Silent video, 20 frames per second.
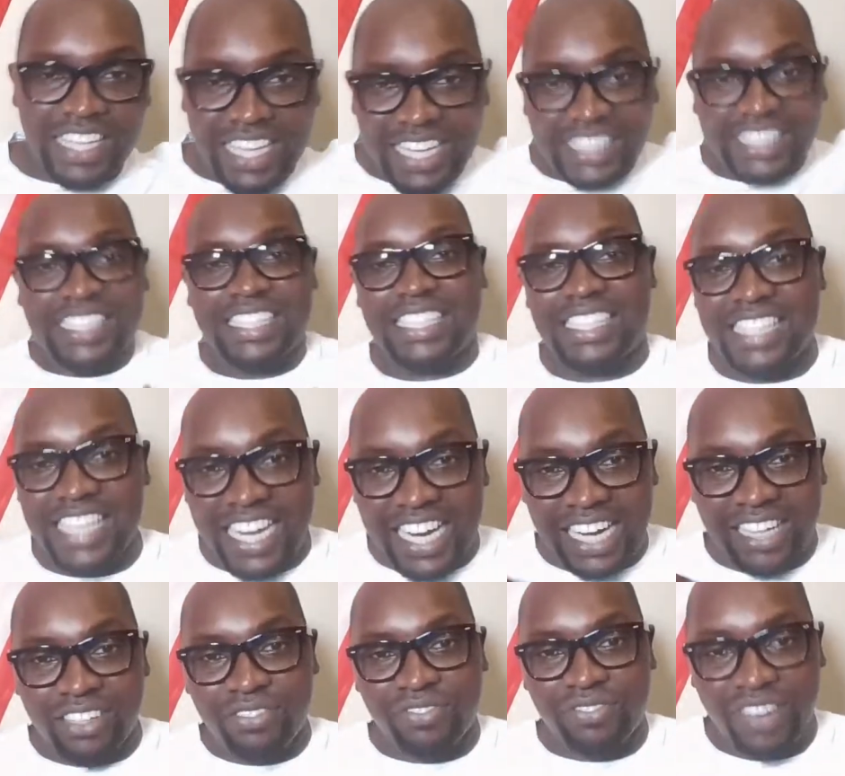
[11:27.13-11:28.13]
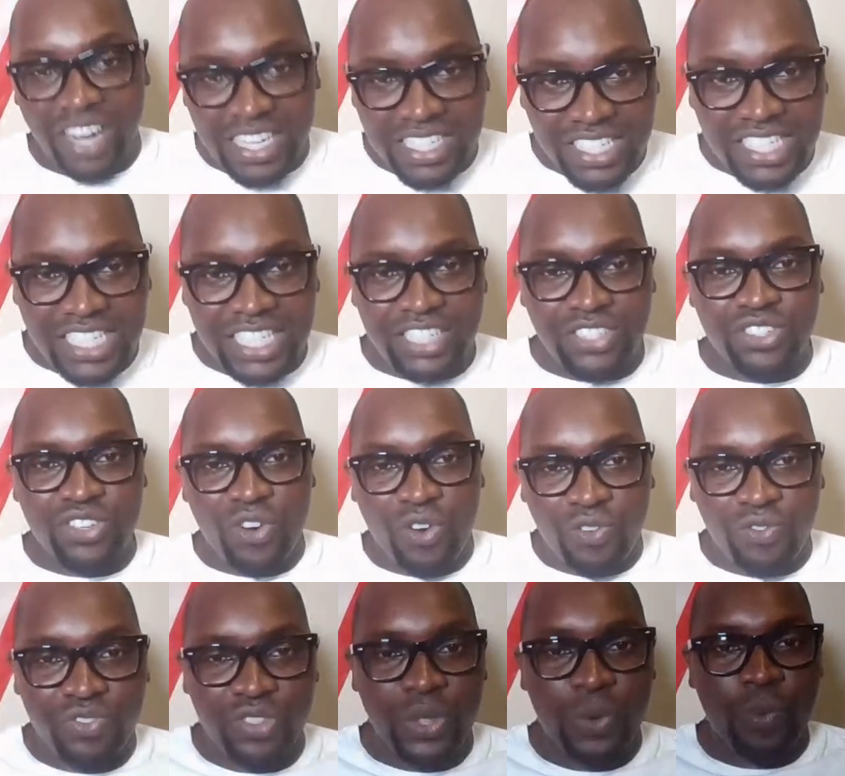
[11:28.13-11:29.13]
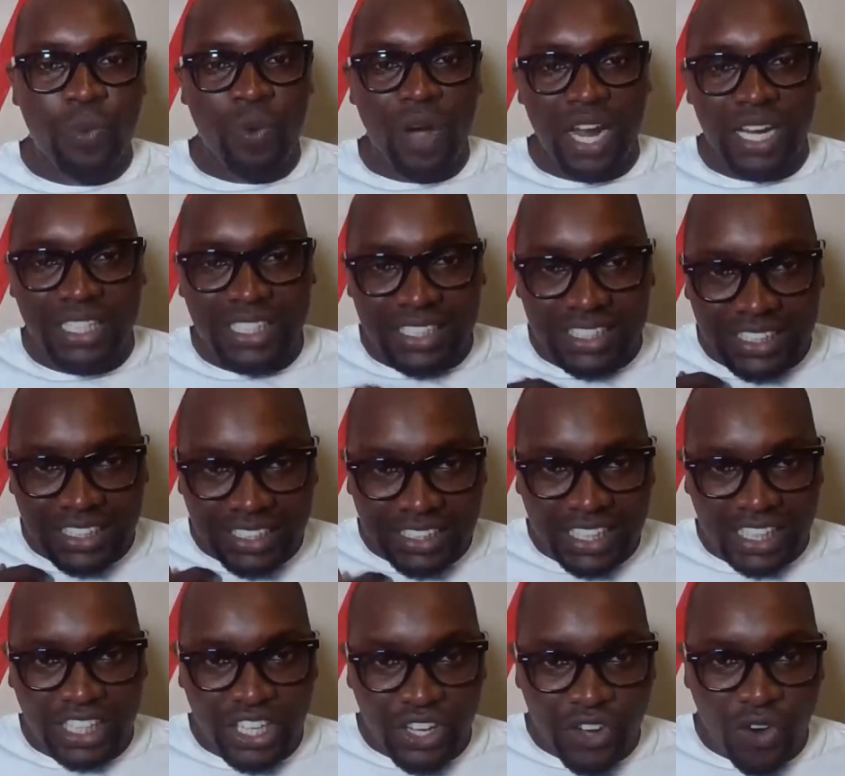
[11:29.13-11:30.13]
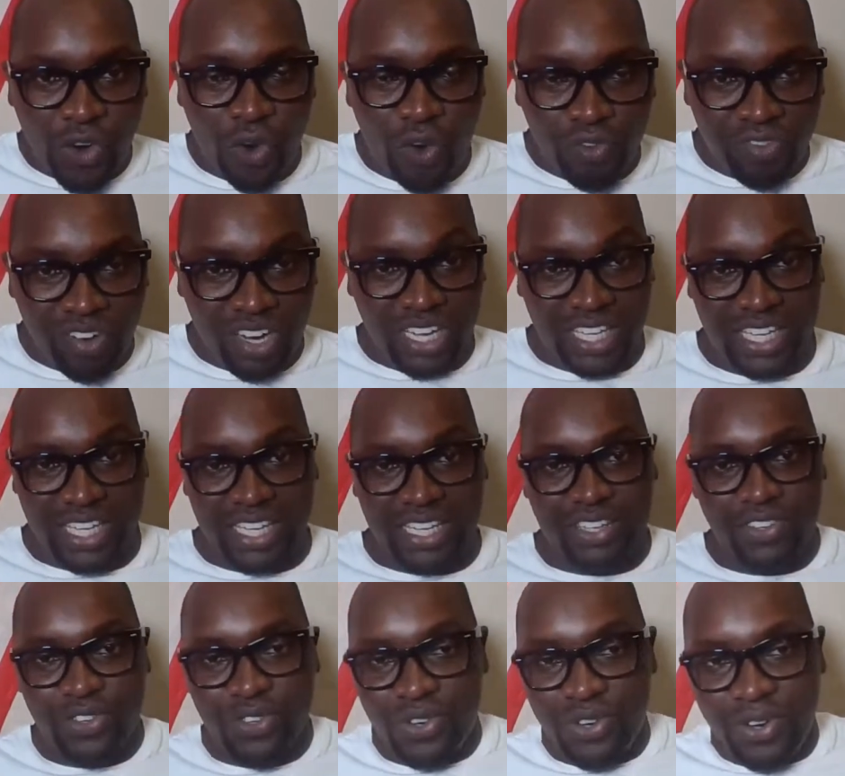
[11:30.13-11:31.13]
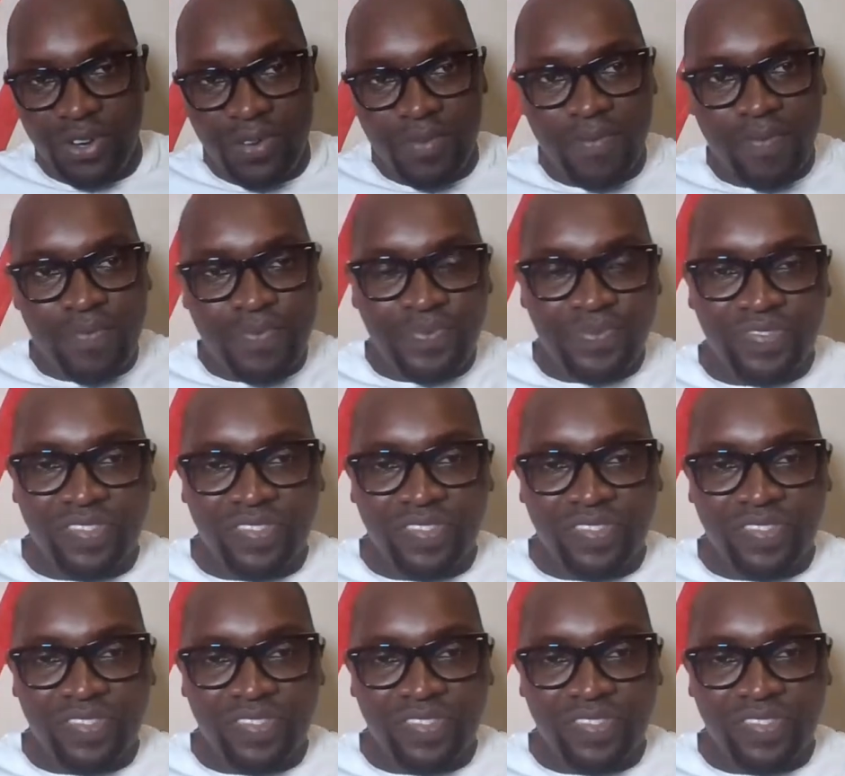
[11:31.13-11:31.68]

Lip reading: Let us take advantage of the world taking off again, you know.